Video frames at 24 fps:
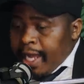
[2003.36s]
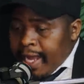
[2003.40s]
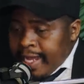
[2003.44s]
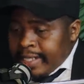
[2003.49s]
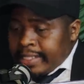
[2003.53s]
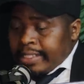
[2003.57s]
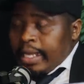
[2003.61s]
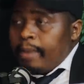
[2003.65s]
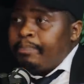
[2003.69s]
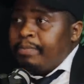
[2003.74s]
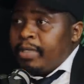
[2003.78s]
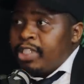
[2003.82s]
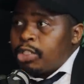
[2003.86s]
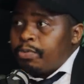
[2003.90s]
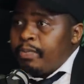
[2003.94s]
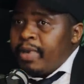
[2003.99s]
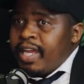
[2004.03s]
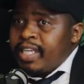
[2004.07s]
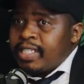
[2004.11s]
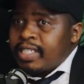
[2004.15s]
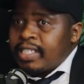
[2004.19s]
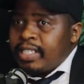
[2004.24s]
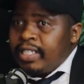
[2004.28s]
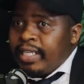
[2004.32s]

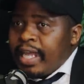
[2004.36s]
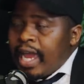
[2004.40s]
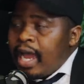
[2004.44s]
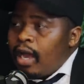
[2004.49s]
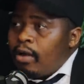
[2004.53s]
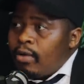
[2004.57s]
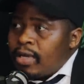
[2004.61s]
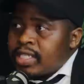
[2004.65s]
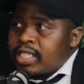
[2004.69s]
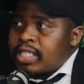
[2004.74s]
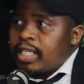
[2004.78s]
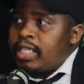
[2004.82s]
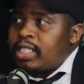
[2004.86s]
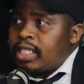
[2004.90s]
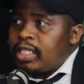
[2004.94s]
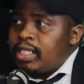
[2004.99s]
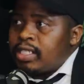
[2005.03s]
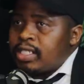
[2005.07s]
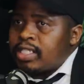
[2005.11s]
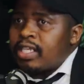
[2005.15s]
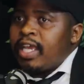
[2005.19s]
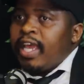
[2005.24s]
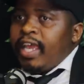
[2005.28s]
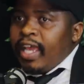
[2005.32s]
establishments in our
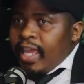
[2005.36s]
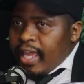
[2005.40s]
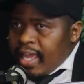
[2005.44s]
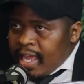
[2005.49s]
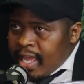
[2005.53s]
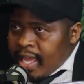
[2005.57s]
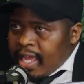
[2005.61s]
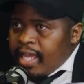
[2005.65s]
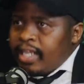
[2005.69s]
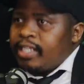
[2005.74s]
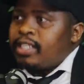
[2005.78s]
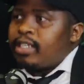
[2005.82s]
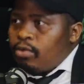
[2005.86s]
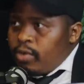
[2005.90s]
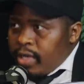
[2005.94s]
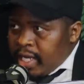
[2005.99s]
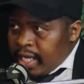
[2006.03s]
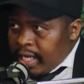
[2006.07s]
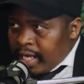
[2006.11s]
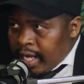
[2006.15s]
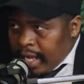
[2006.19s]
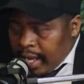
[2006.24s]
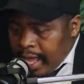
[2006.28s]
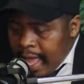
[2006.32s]
settings. And
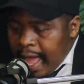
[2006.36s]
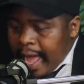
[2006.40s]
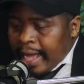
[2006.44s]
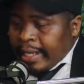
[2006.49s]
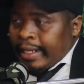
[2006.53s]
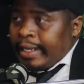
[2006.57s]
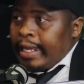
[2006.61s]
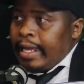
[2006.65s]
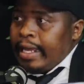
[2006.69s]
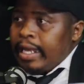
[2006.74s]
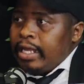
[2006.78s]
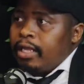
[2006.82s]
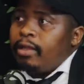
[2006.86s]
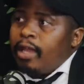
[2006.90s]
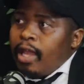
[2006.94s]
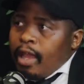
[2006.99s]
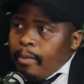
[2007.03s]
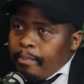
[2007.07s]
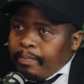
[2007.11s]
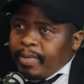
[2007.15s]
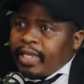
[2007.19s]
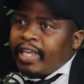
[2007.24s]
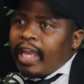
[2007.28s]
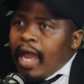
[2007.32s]
we again
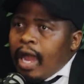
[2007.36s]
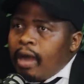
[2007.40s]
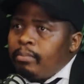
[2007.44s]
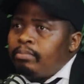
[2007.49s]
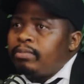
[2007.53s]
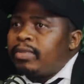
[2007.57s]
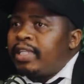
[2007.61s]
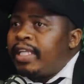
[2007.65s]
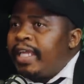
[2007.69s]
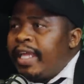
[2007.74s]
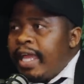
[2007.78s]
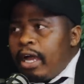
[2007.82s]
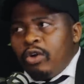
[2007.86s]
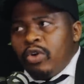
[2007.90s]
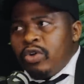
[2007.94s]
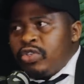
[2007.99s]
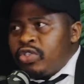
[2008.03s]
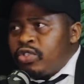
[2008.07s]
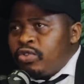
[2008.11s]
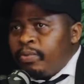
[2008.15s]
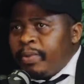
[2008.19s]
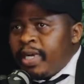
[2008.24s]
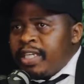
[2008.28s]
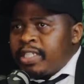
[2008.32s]
become their
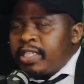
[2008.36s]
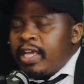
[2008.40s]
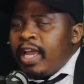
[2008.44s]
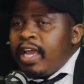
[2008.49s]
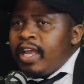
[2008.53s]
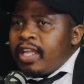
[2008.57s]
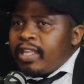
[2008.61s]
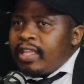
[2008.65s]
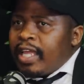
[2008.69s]
consumers.